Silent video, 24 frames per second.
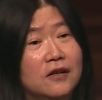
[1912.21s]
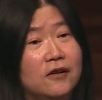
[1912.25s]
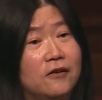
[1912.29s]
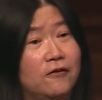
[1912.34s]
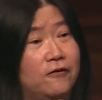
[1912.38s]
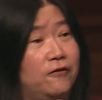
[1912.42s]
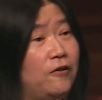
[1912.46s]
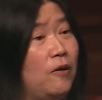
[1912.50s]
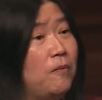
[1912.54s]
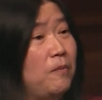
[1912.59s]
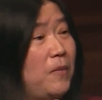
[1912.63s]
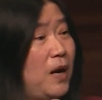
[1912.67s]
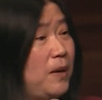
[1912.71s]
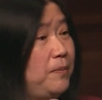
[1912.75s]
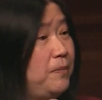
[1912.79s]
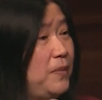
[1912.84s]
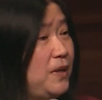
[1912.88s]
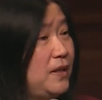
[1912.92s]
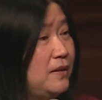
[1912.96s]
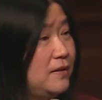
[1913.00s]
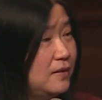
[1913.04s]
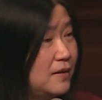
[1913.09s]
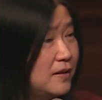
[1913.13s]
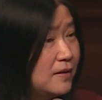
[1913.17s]
from my
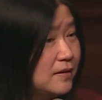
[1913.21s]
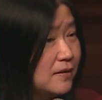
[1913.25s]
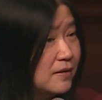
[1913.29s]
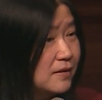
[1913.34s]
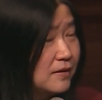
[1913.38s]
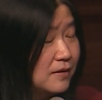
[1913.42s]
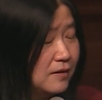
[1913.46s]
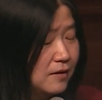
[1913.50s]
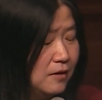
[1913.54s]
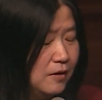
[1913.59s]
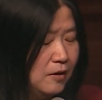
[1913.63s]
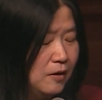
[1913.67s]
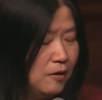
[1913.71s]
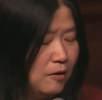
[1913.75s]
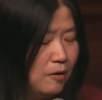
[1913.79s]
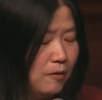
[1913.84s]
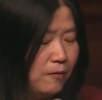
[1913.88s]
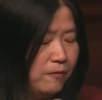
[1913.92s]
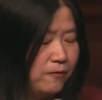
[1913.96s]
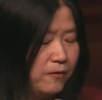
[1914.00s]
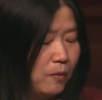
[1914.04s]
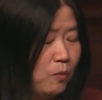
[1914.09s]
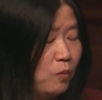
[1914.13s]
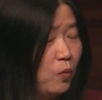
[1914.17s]
business or
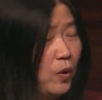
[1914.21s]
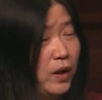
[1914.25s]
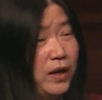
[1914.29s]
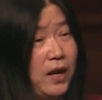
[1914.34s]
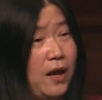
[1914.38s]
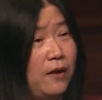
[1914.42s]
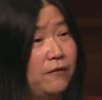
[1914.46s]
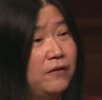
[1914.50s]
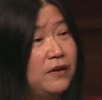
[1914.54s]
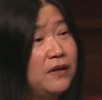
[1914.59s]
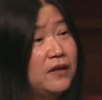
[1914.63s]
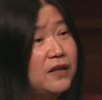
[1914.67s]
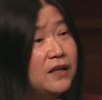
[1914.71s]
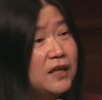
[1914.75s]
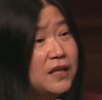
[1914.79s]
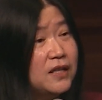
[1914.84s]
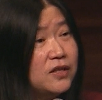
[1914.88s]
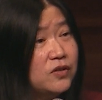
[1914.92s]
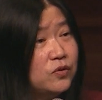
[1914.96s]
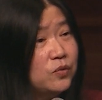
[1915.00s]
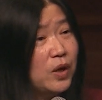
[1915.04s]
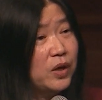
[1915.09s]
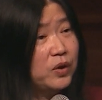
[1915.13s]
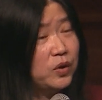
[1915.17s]
from whatever it
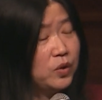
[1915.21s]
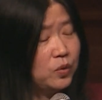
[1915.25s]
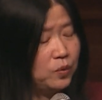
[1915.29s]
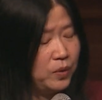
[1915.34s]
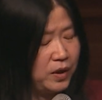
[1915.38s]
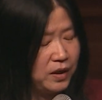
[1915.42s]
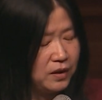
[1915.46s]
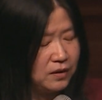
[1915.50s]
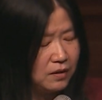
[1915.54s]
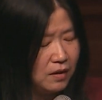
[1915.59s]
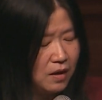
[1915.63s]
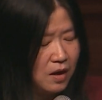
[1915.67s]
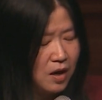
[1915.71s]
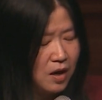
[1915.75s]
is you are doing.